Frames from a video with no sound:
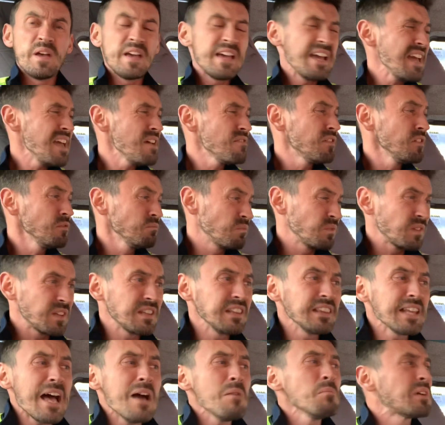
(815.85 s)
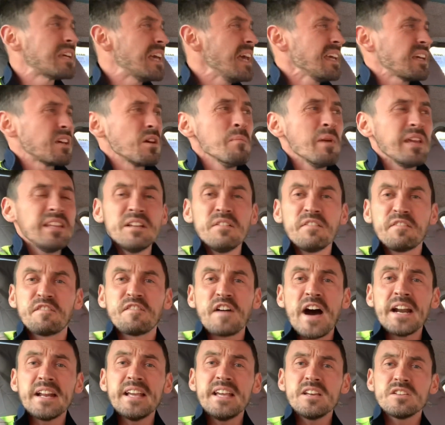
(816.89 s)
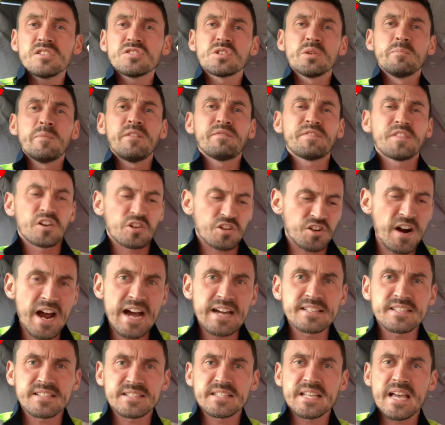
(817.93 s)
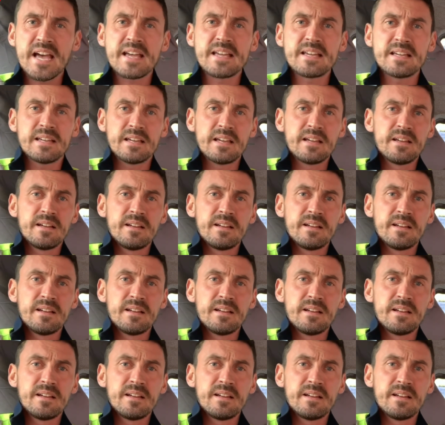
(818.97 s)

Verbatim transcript: Even let them kick them in the fanny or something, for Christ's sake.